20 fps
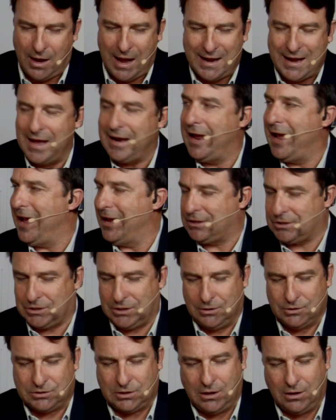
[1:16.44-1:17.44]
I got to ask
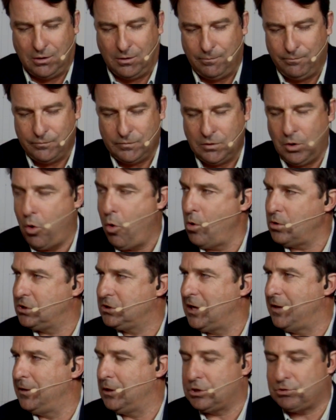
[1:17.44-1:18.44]
you, so the horses
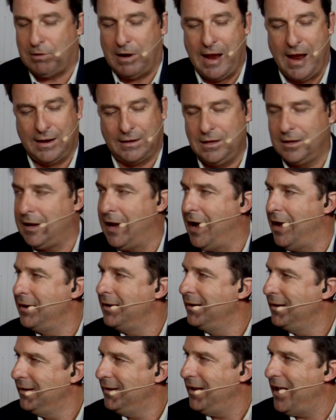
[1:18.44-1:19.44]
on the track. You got
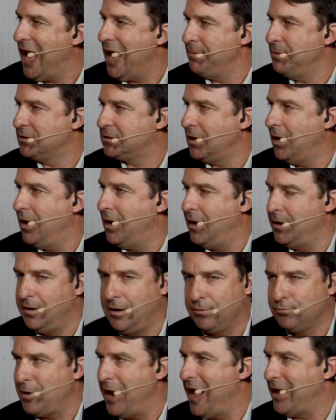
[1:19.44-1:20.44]
Amazon,
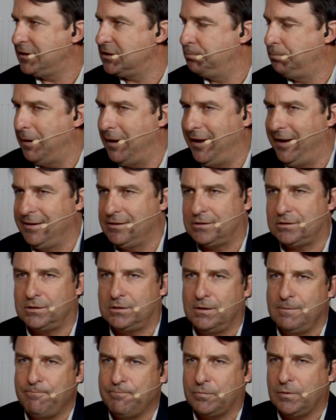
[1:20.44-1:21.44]
Rackspace,
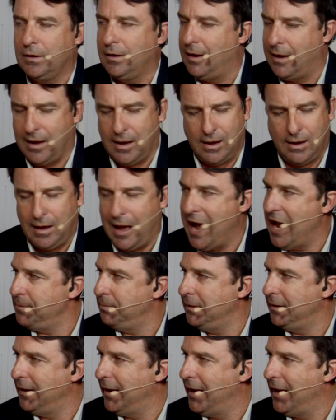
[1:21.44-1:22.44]
uh,
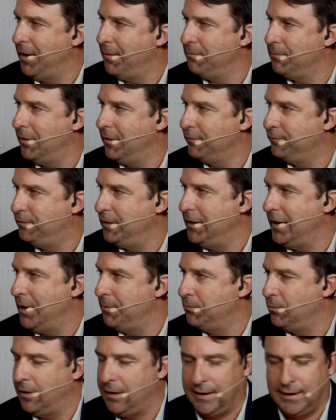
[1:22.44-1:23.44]
IBM,
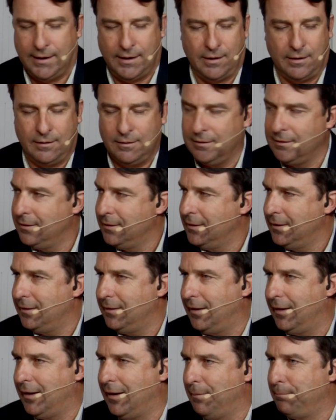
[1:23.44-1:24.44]
VMware,
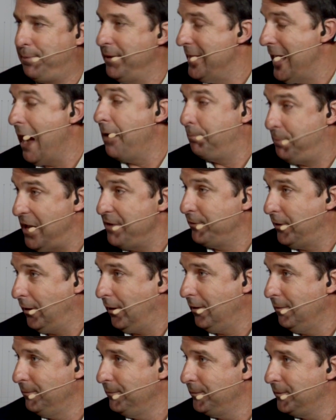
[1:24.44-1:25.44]
uh, now Pivotal,